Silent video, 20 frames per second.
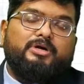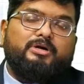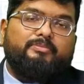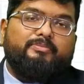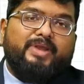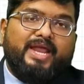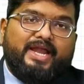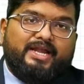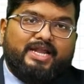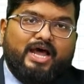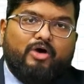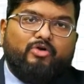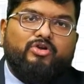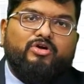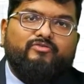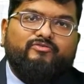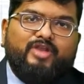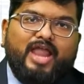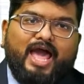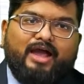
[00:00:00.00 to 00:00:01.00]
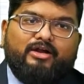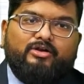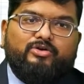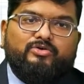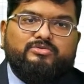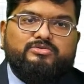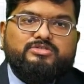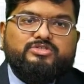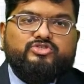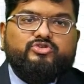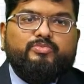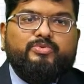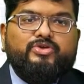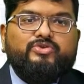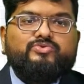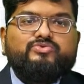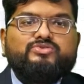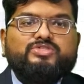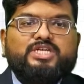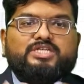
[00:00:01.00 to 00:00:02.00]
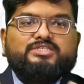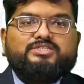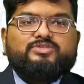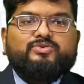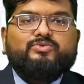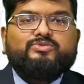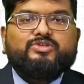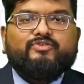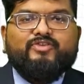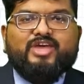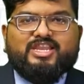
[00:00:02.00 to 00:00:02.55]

breakdown of lactose to be used as a source of